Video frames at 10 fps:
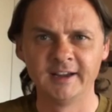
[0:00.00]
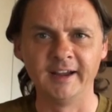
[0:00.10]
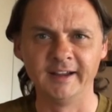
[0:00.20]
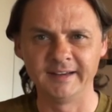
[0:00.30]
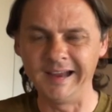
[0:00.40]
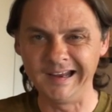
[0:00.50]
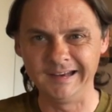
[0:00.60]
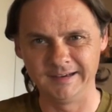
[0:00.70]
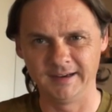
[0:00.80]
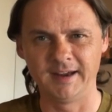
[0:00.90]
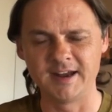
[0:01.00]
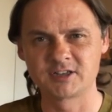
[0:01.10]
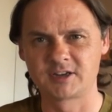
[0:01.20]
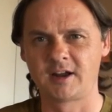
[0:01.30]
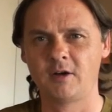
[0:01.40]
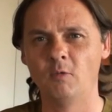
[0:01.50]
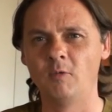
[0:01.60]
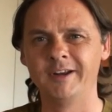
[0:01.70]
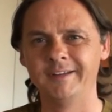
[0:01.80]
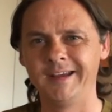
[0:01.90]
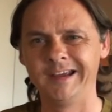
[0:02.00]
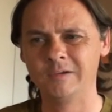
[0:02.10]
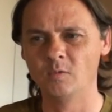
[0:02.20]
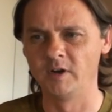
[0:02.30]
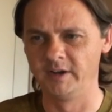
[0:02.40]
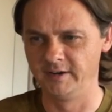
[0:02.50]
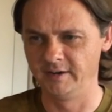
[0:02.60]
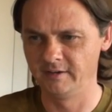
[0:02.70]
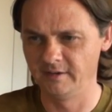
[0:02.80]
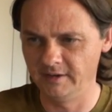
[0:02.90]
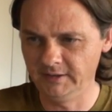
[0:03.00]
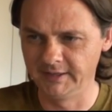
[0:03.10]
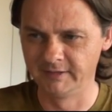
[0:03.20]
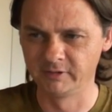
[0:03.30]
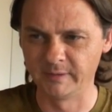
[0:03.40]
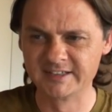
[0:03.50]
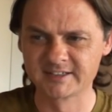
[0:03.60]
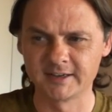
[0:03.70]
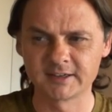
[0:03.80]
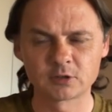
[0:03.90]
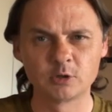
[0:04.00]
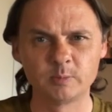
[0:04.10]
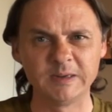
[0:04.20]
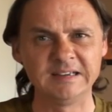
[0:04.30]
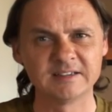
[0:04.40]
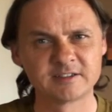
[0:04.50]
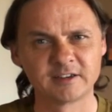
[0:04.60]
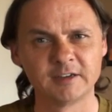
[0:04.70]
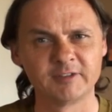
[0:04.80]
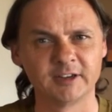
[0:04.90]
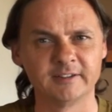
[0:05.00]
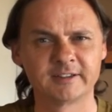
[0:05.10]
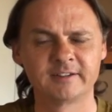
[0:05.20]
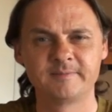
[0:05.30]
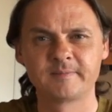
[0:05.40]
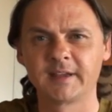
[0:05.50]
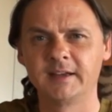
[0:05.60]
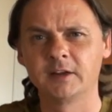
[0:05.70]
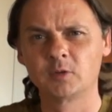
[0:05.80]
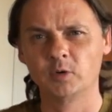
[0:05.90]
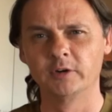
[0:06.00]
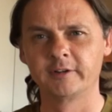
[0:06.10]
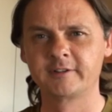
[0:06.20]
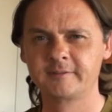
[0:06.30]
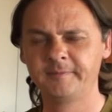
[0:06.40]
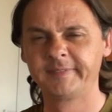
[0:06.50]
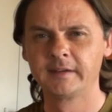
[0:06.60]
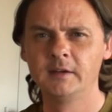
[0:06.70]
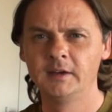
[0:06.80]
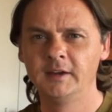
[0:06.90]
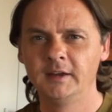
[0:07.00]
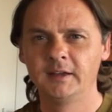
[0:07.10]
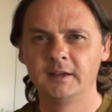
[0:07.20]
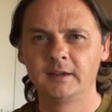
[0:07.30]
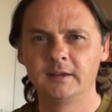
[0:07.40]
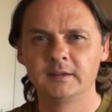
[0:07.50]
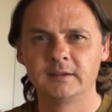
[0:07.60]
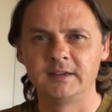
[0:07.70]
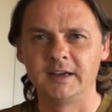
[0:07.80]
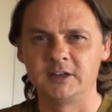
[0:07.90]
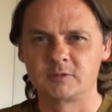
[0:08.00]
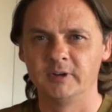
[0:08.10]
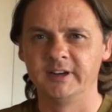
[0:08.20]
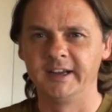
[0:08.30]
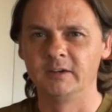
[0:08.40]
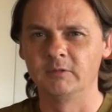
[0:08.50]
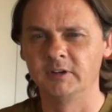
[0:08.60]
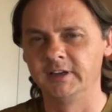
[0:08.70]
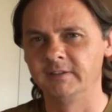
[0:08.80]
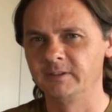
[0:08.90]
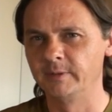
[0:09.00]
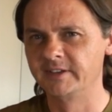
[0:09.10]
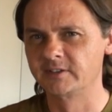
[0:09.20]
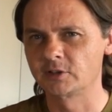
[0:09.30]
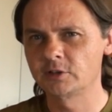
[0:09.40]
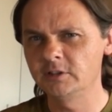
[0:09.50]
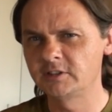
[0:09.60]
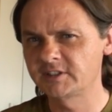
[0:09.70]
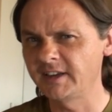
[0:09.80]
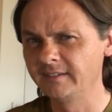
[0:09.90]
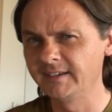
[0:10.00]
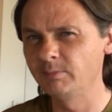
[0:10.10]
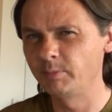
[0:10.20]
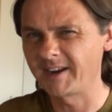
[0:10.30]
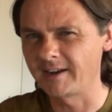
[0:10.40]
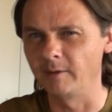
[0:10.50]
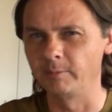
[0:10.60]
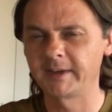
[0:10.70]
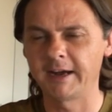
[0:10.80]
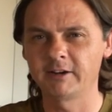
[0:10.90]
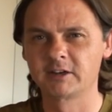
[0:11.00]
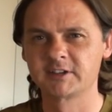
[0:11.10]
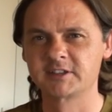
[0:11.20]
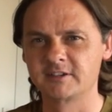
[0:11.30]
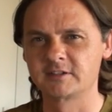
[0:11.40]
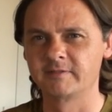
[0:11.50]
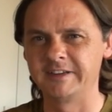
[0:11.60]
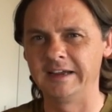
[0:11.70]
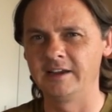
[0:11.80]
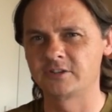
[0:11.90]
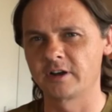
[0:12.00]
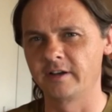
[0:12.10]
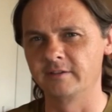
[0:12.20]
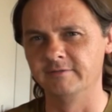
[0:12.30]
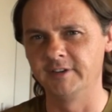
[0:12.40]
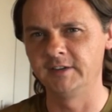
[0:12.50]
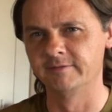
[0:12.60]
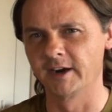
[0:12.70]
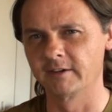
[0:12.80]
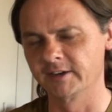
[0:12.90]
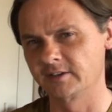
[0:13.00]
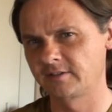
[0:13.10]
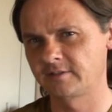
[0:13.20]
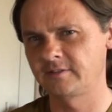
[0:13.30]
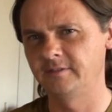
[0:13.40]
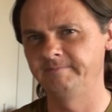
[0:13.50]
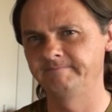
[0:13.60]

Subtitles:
and H1N1 influenza could be significant. In other words, the H1N1 influenza could suddenly pick up characteristics of the HIV virus.